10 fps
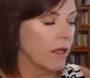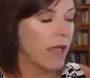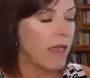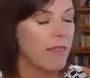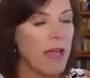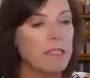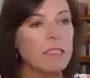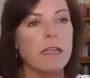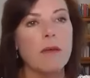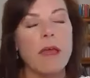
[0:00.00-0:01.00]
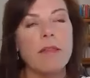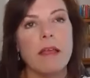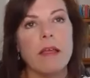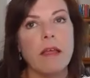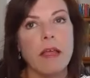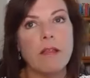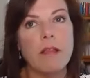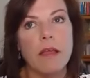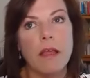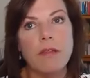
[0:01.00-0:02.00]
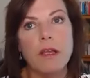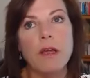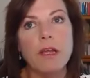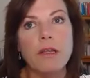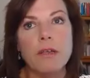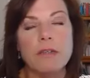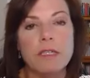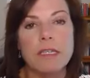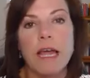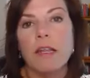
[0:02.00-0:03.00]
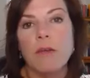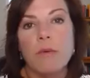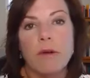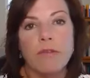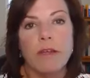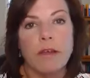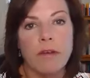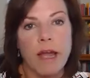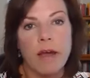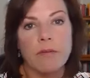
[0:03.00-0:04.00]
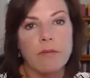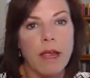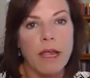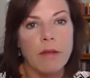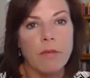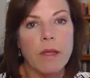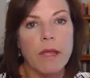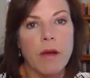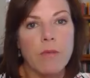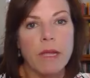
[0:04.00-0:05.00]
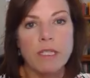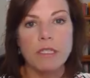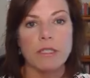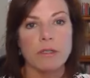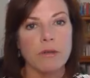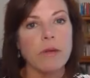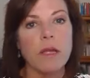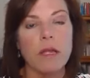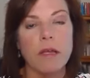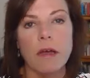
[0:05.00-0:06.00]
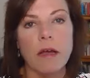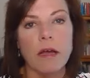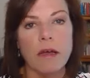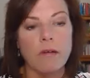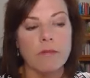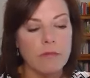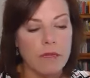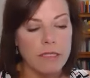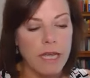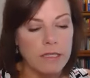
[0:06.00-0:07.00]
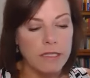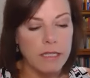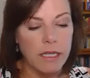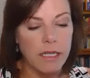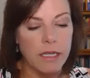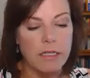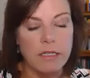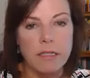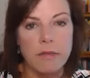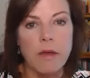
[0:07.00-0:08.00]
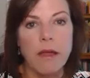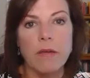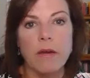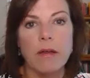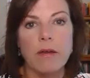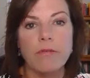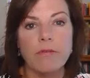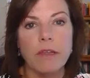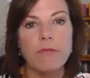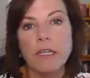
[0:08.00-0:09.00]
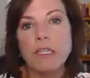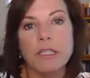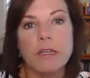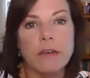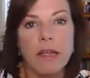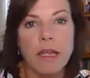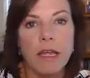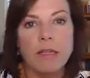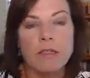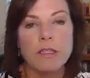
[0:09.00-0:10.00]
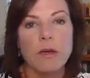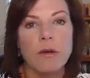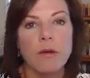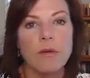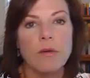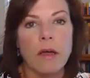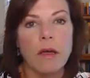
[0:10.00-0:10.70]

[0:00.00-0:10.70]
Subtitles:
and that's, and the good news is that you will figure it out, right? We always do. Necessity is the mother of invention. And so,